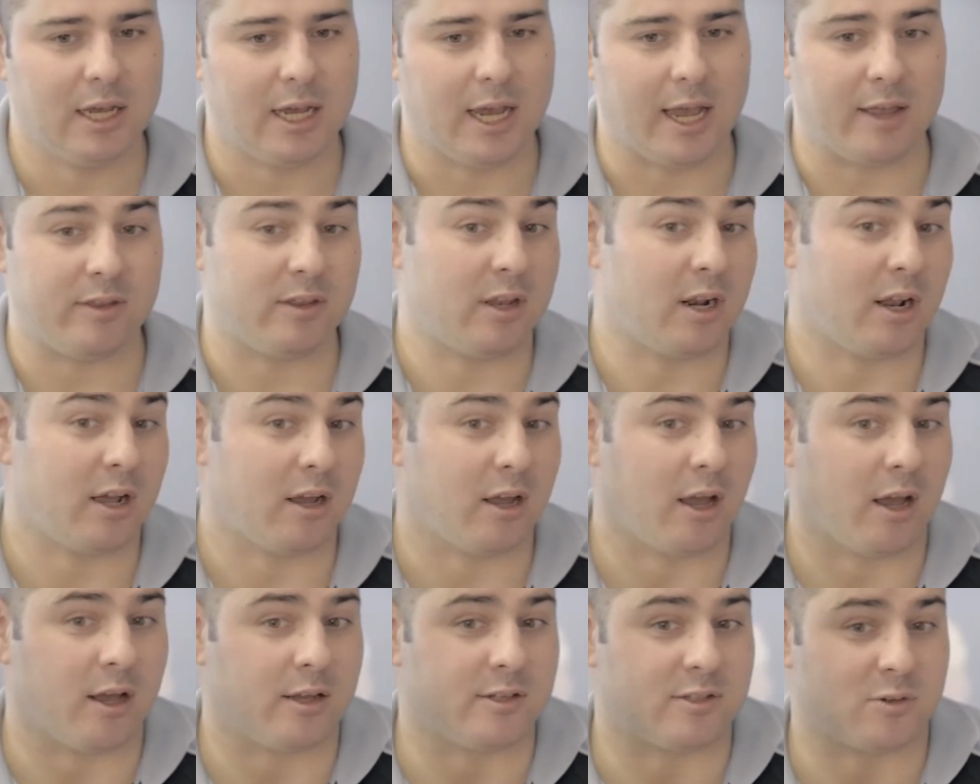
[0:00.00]
And then
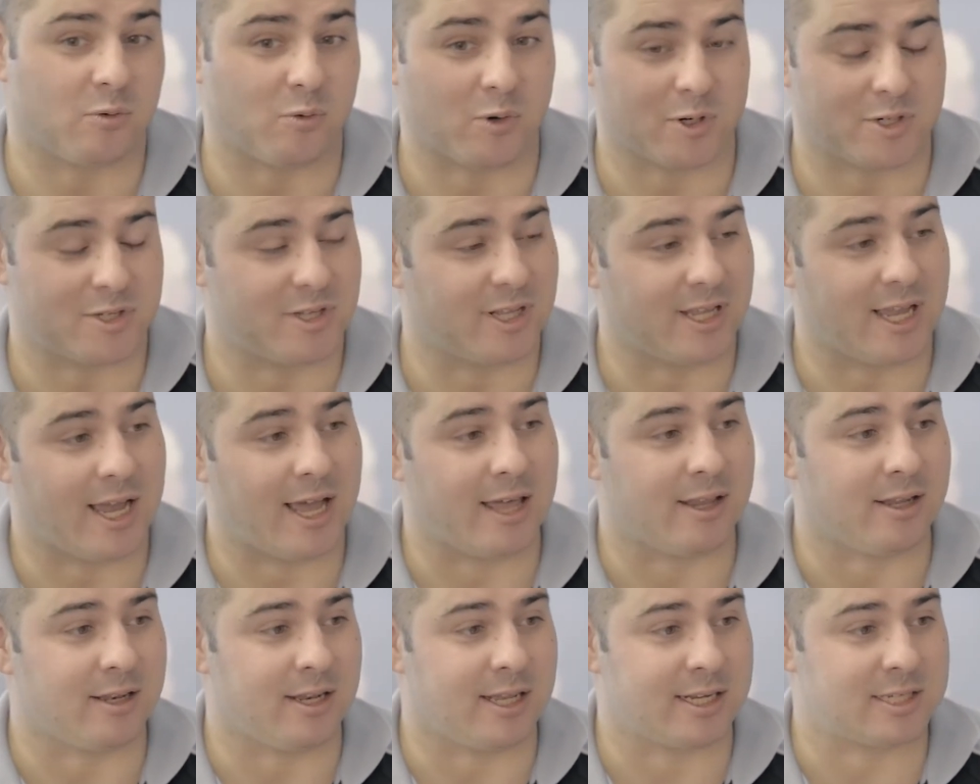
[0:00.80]
I go to wash the
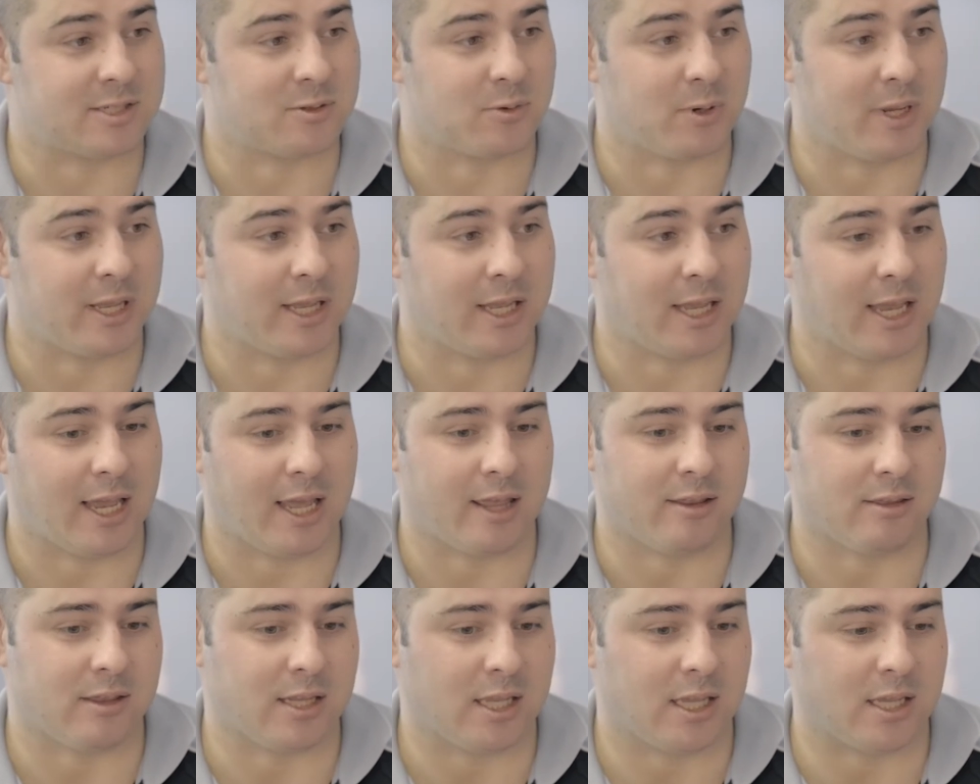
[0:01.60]
car the next week
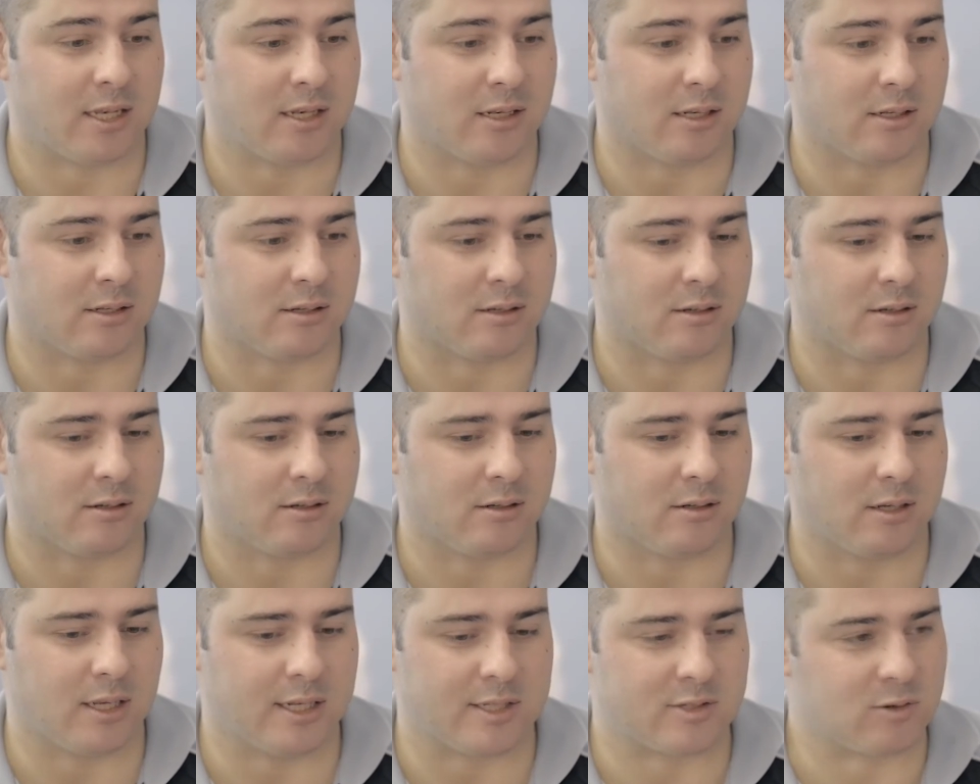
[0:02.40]
and then
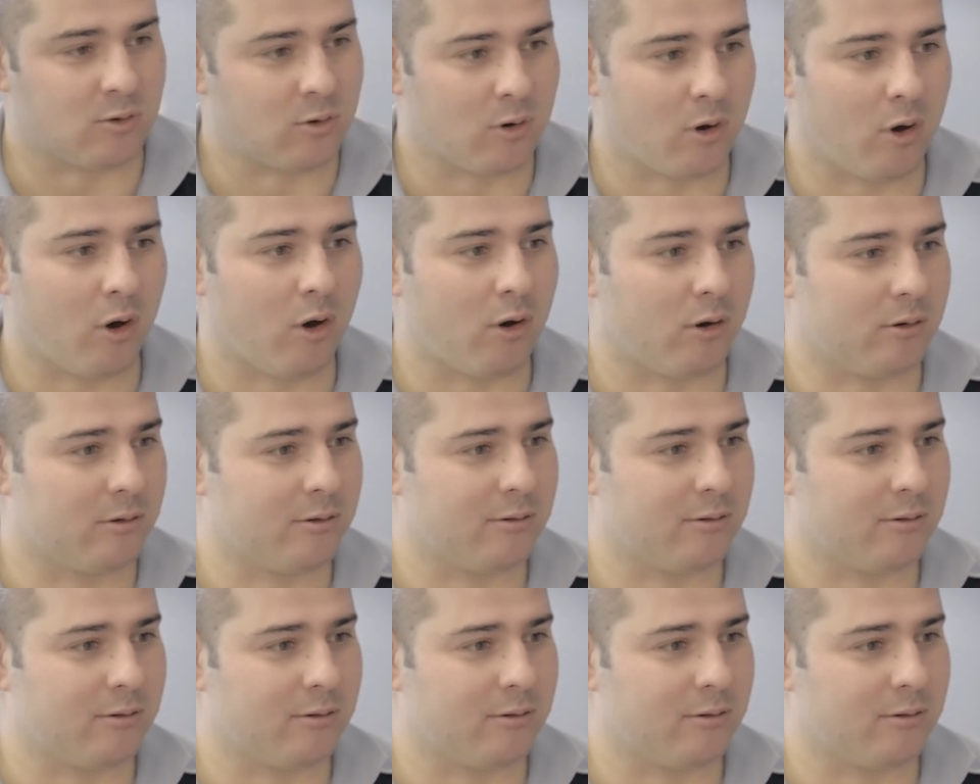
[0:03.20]
it's all gone.